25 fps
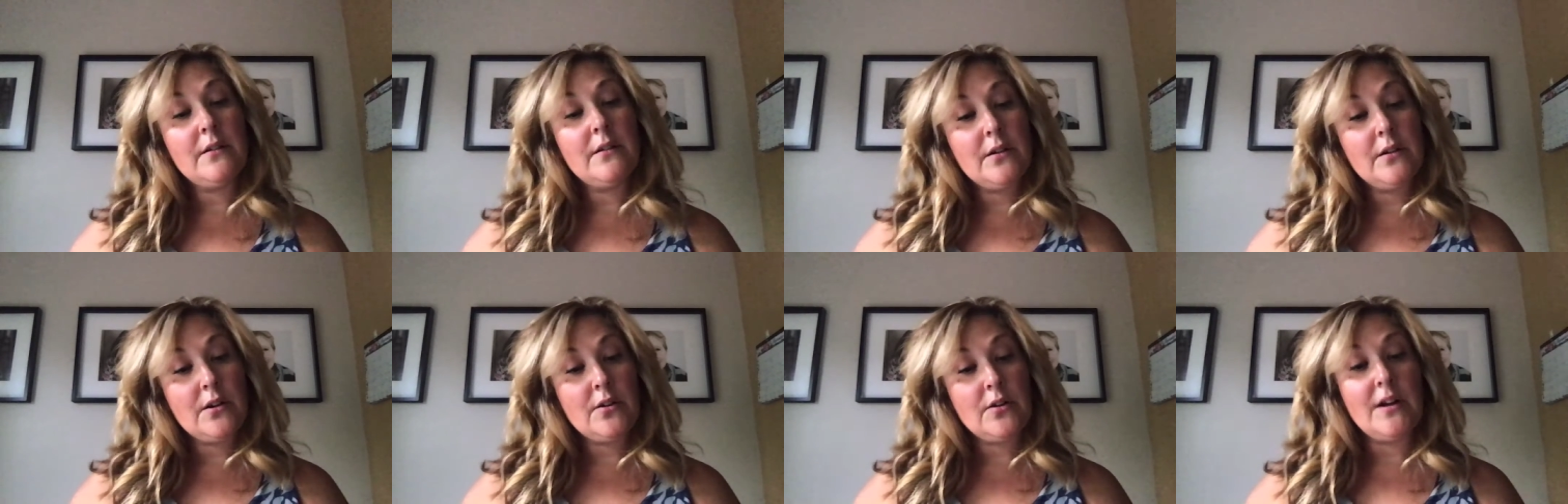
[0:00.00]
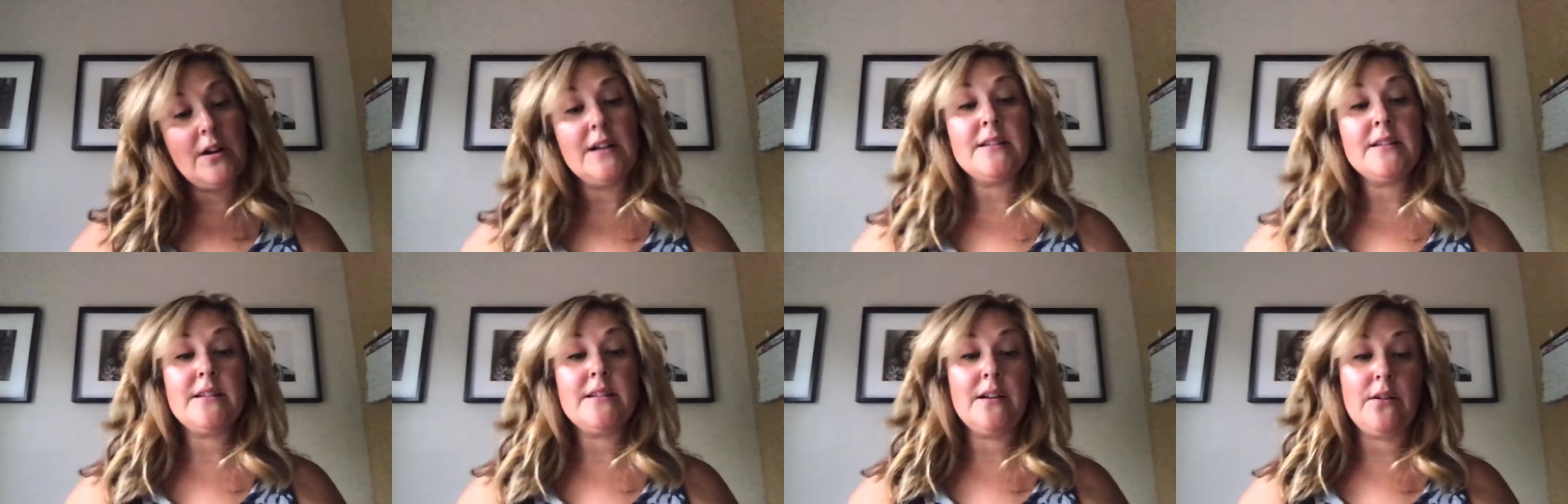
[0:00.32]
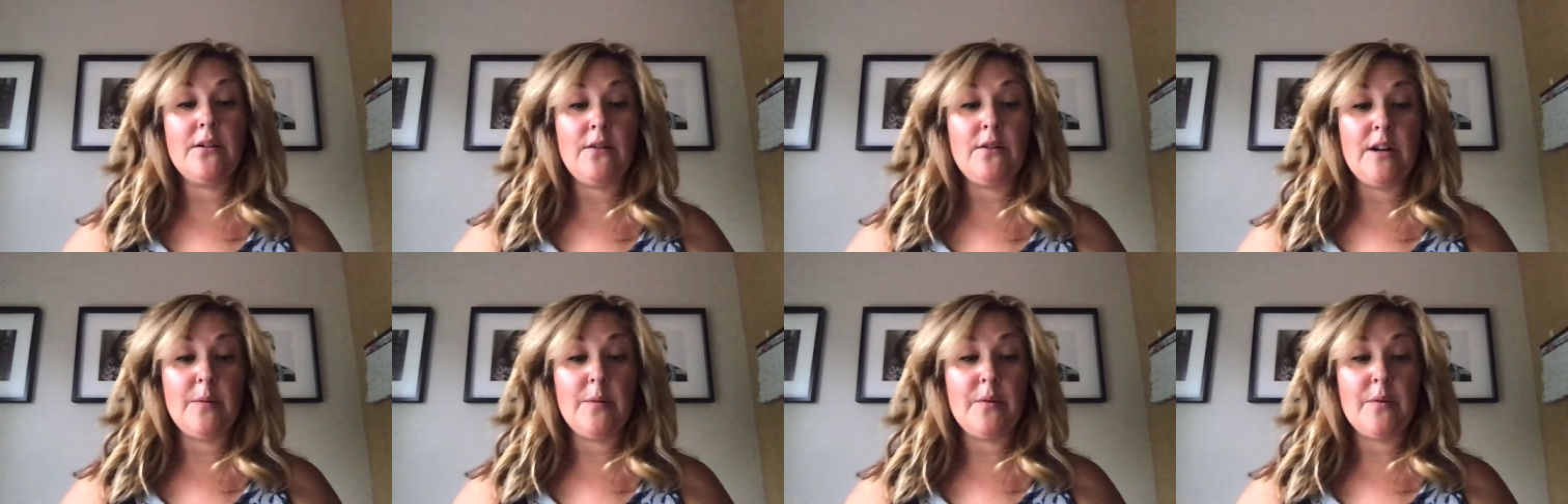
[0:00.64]
Correct, said
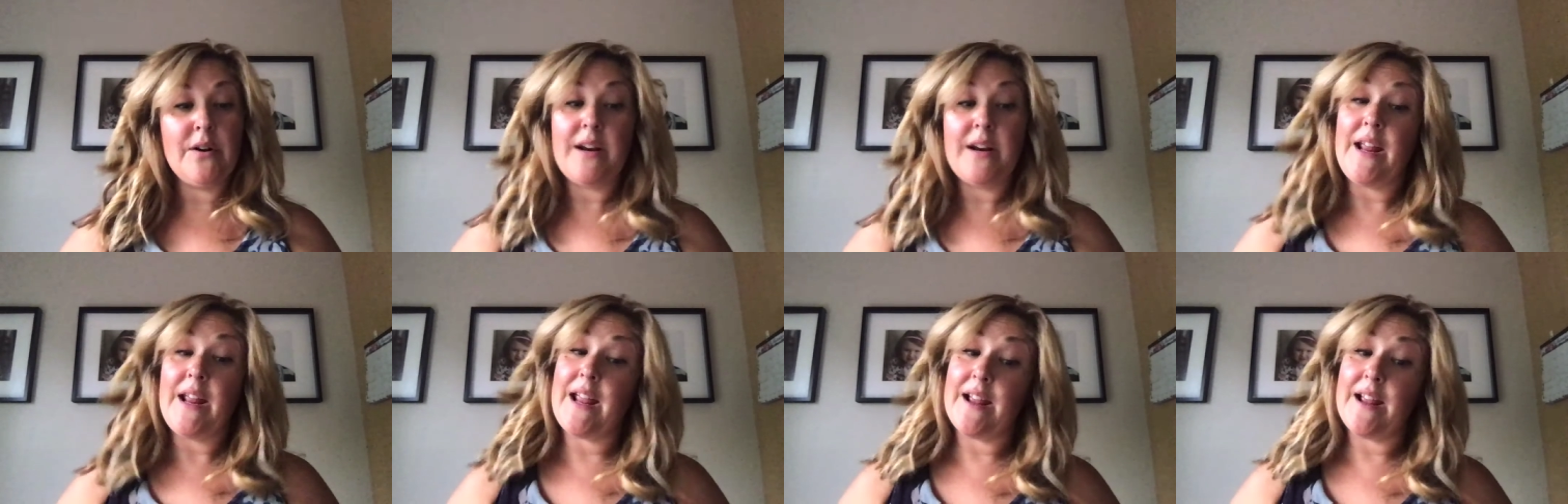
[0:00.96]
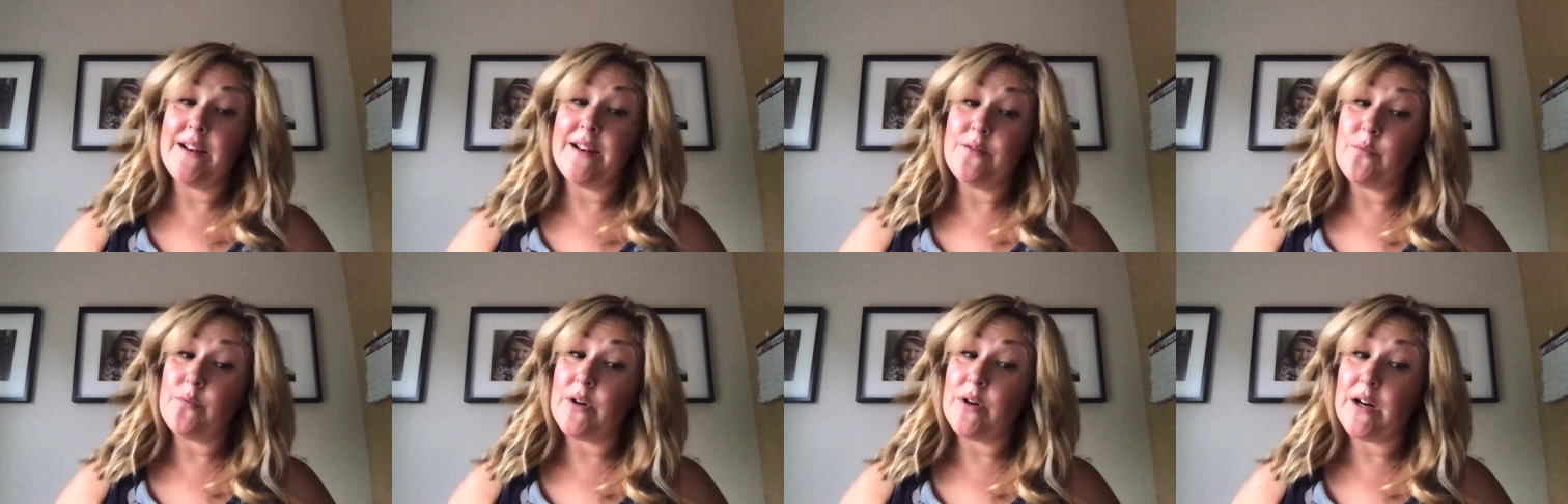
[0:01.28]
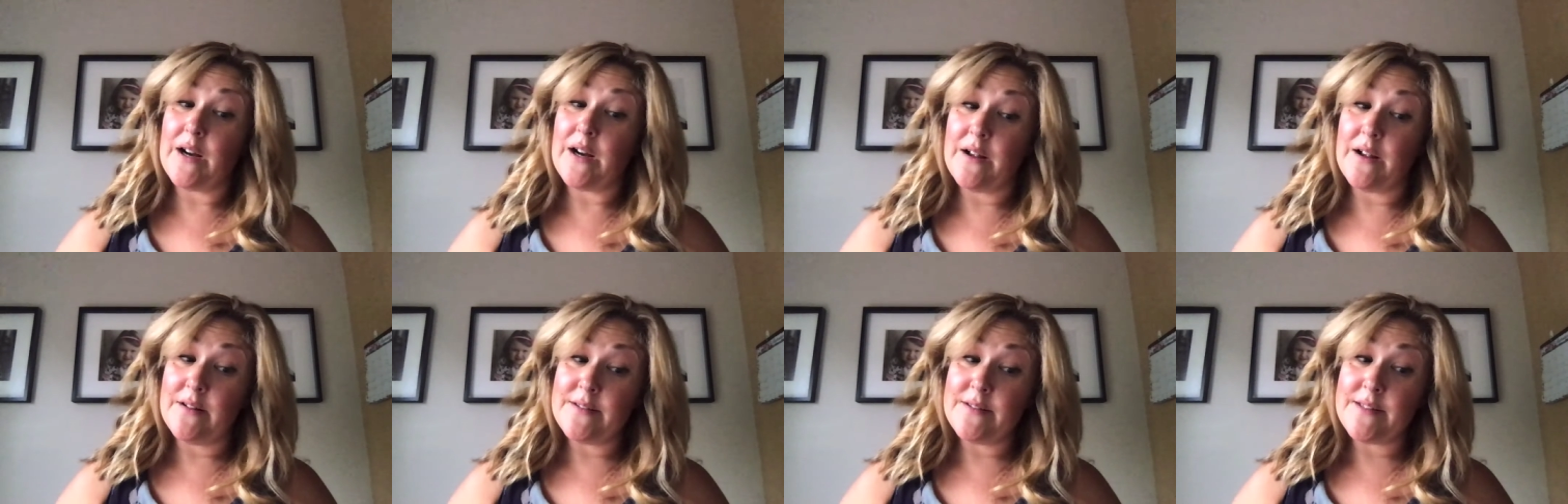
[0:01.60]
Bird. And where
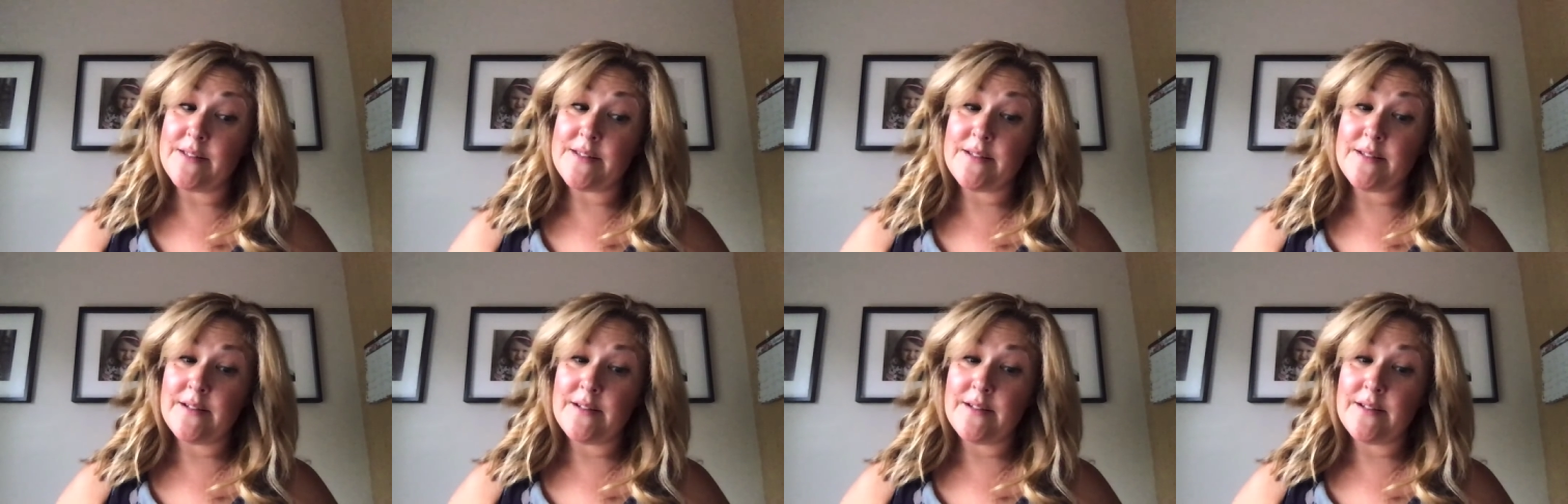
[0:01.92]
else?